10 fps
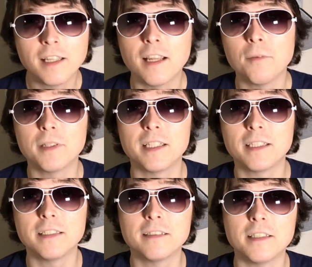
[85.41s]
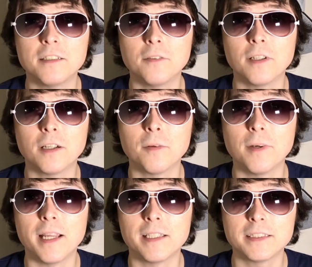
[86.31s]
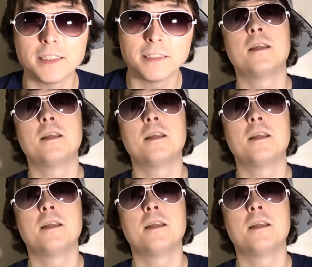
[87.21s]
And we can continue on our ways.